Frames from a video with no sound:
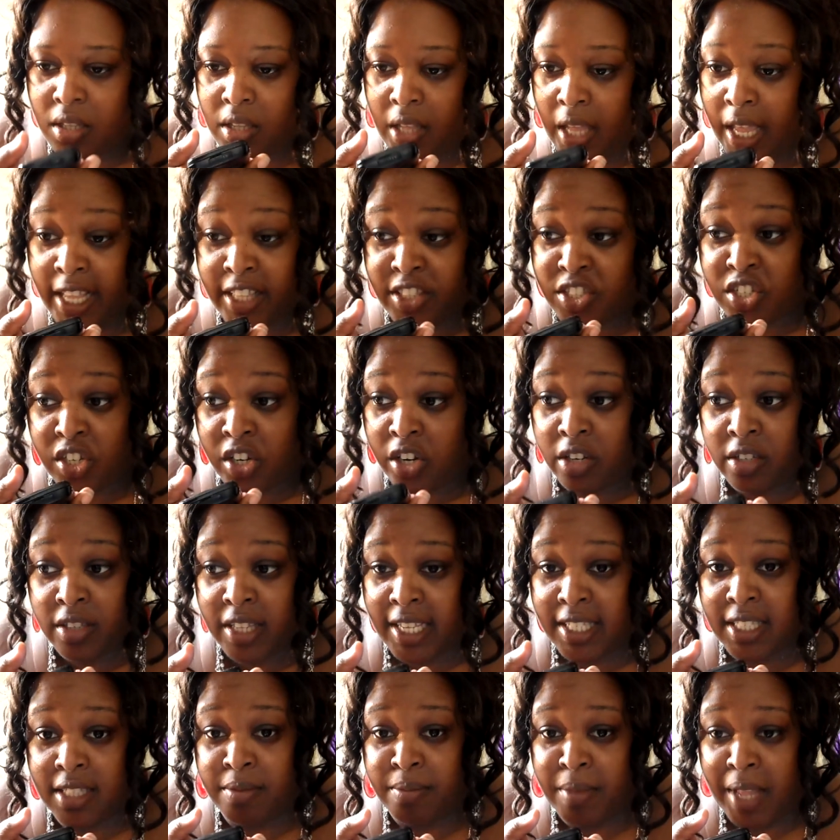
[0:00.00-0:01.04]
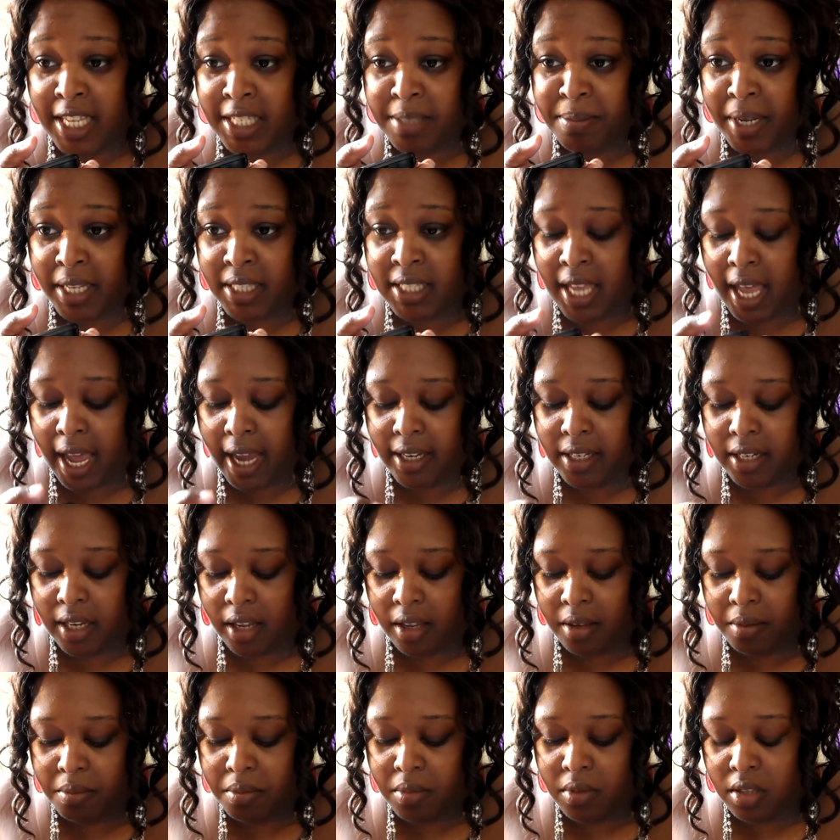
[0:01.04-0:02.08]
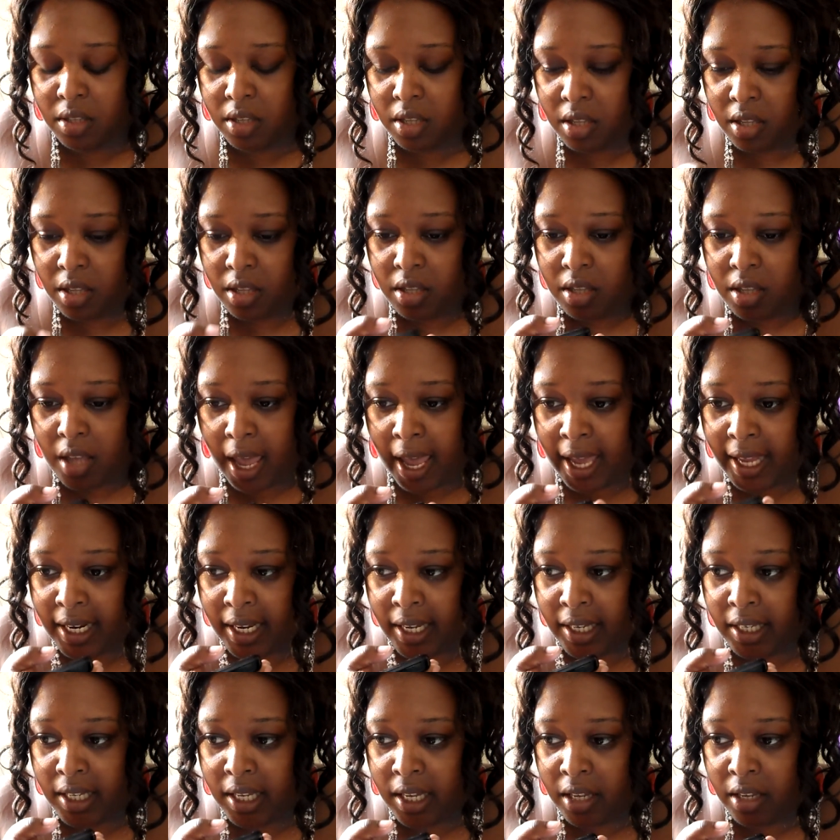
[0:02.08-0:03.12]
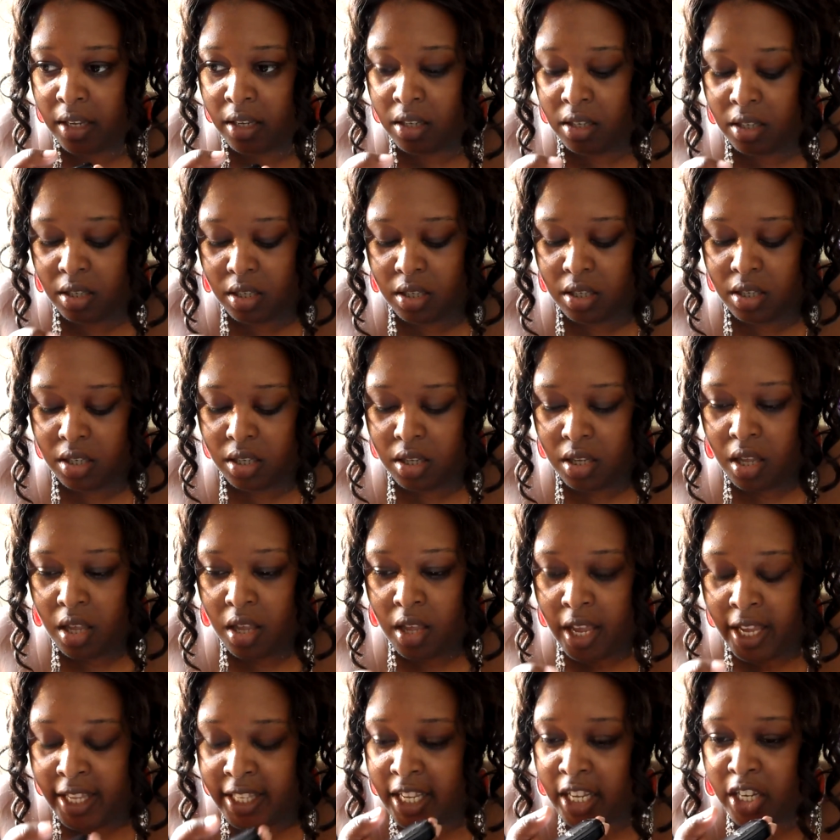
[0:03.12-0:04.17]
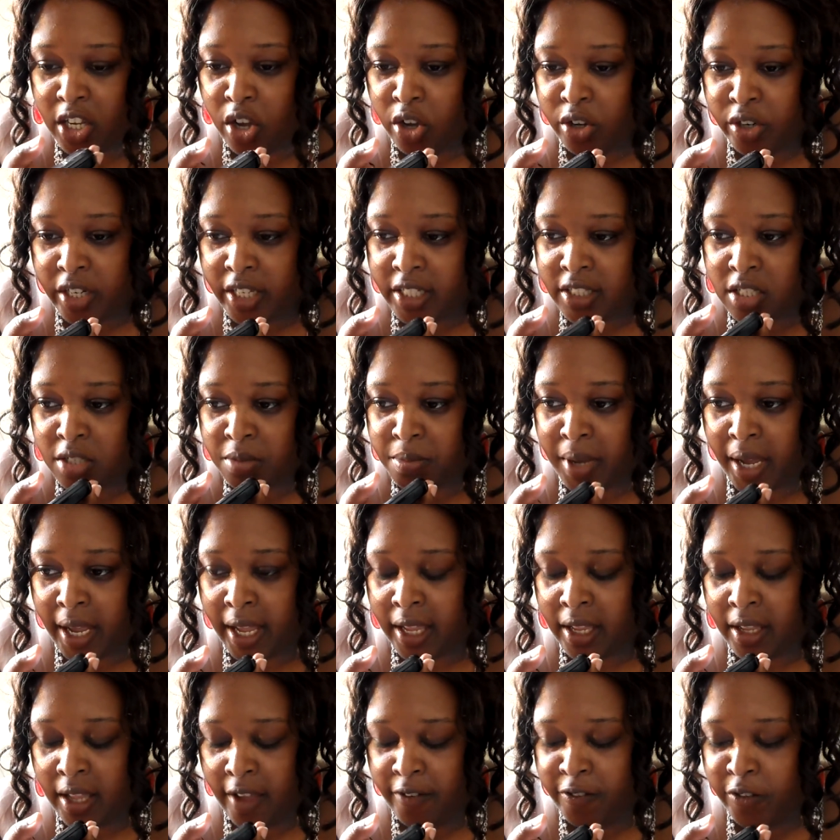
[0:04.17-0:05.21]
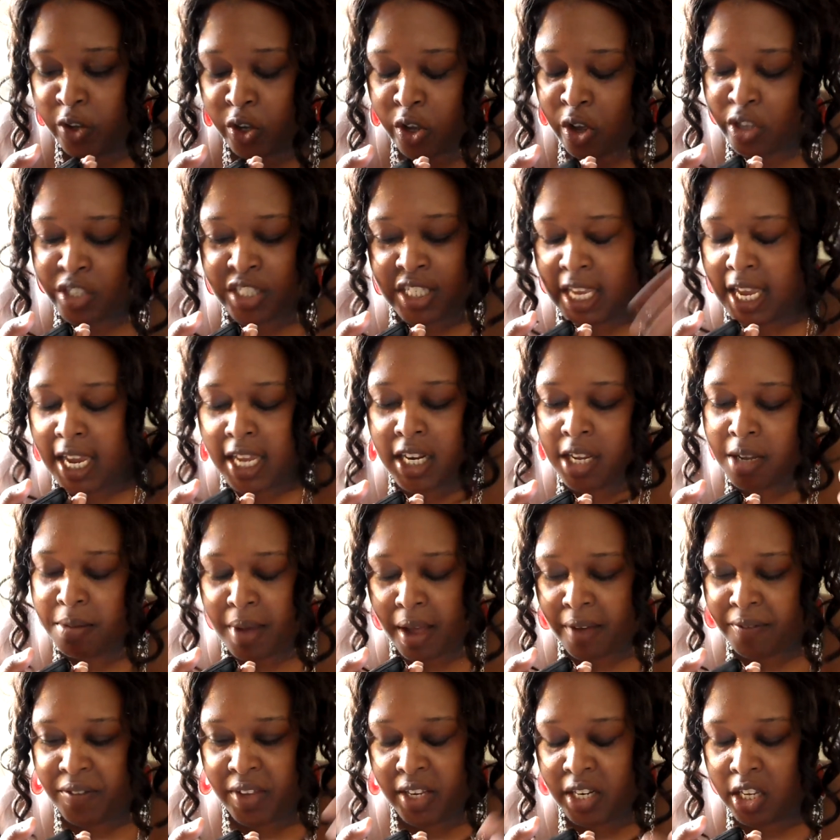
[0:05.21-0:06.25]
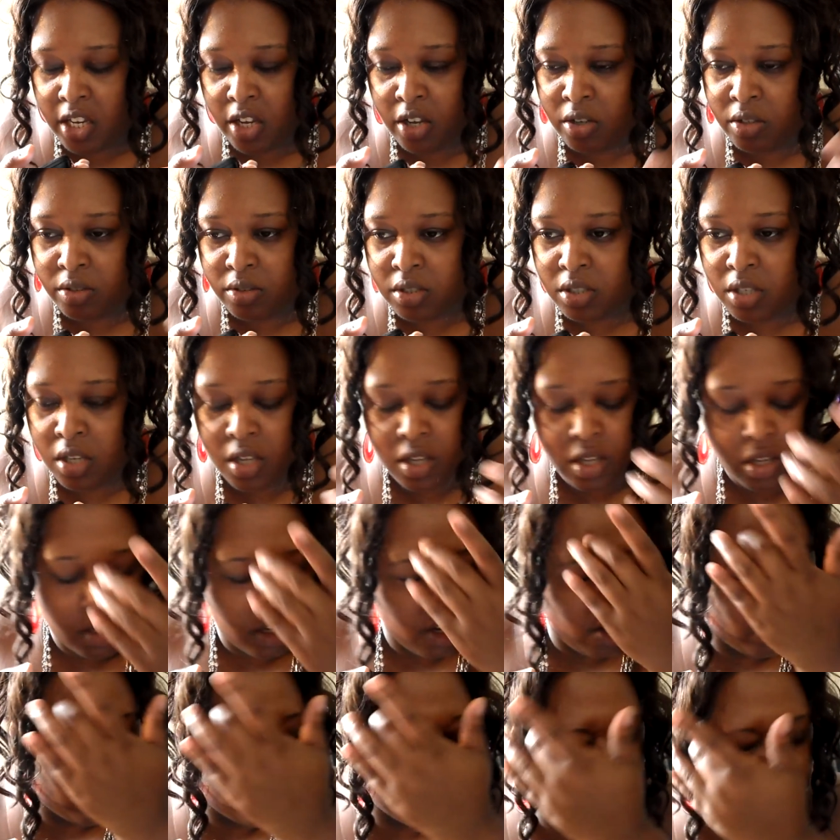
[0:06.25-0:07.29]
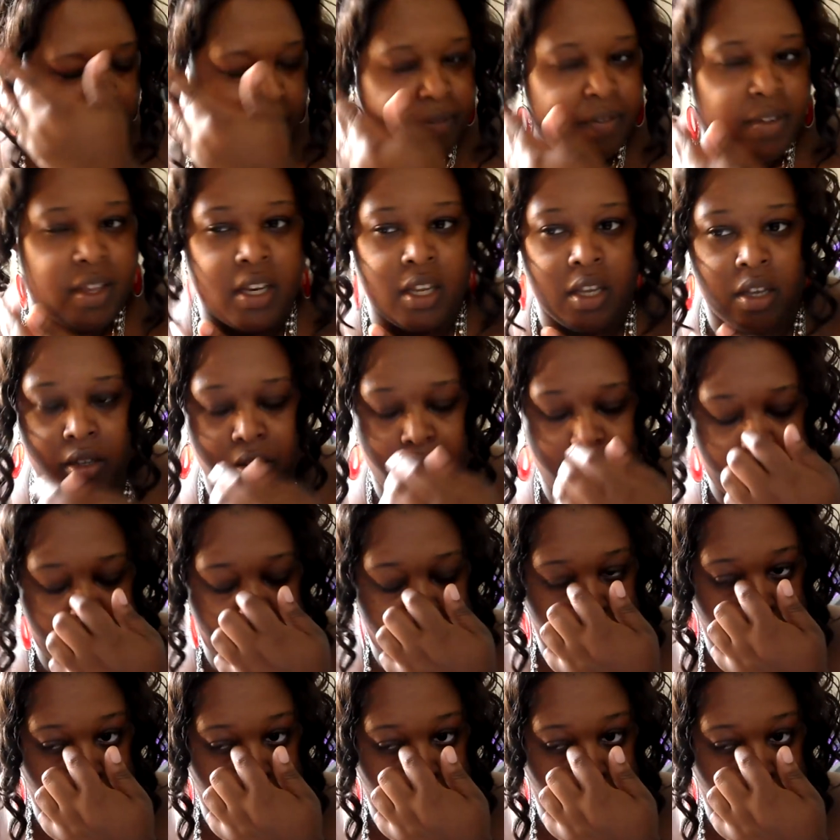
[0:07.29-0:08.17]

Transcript: Enter. That's that's my tag name. edandqui. And then go to, to my, if you go see any of my videos, go to my videos.